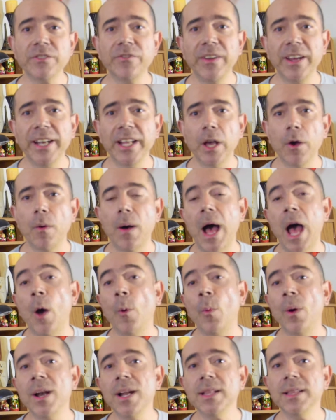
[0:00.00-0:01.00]
video, I
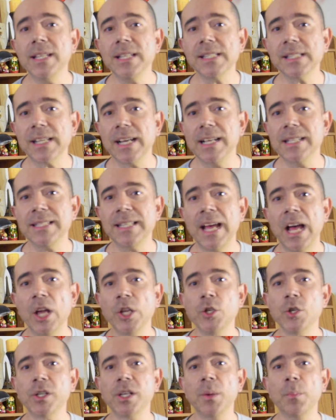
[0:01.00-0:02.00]
want to discuss how
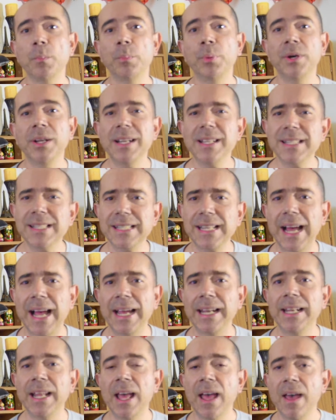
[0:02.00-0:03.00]
you can put
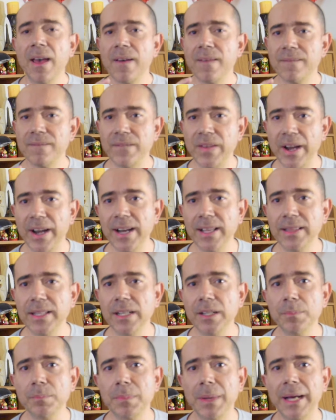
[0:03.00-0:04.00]
aside very
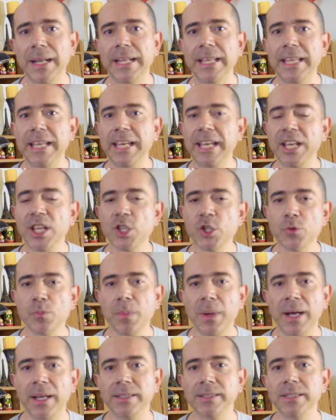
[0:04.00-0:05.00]
little money each
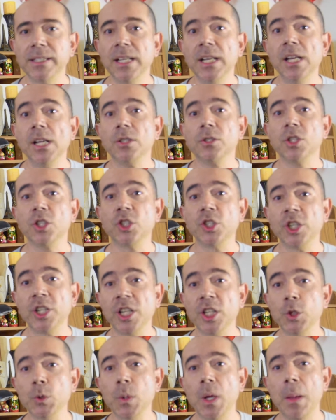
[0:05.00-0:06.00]
month to turn
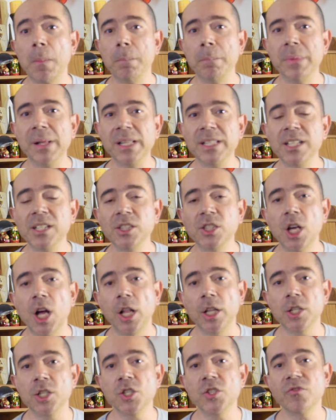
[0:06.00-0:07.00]
it to $1 million
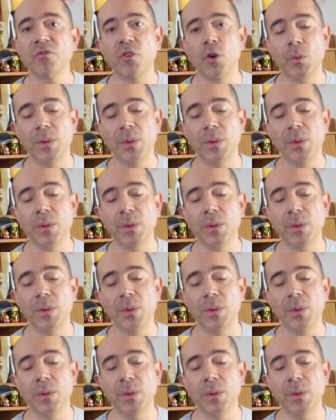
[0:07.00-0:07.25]
for